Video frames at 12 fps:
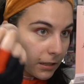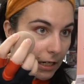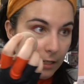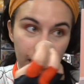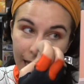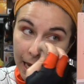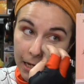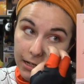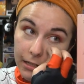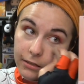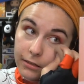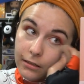And yet
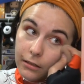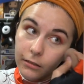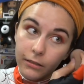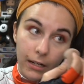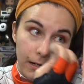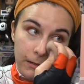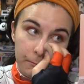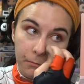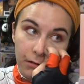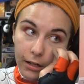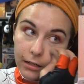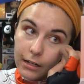it still did
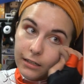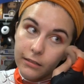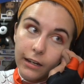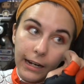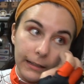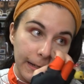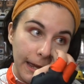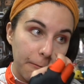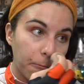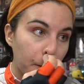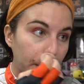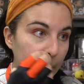what exactly I
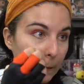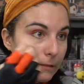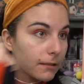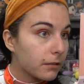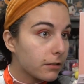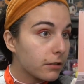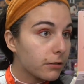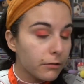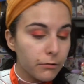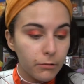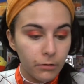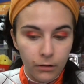wanted it to
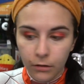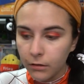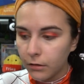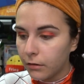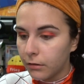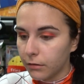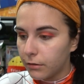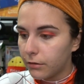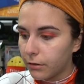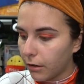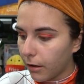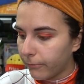do.
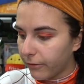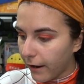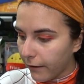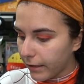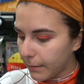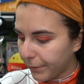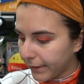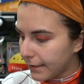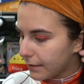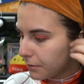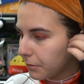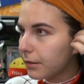So I'm very
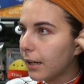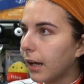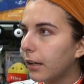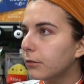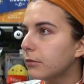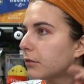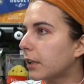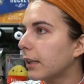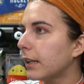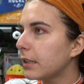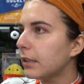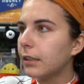pleased with that. Ooh, I
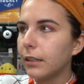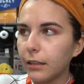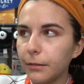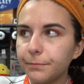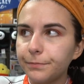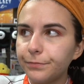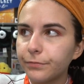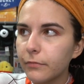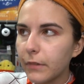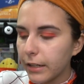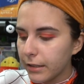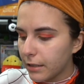like it.
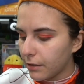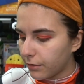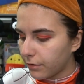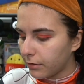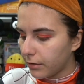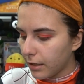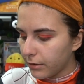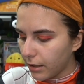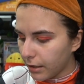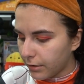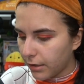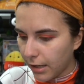Yes, yes,
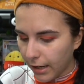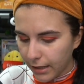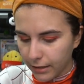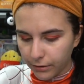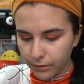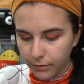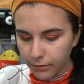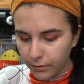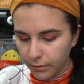yes, yes.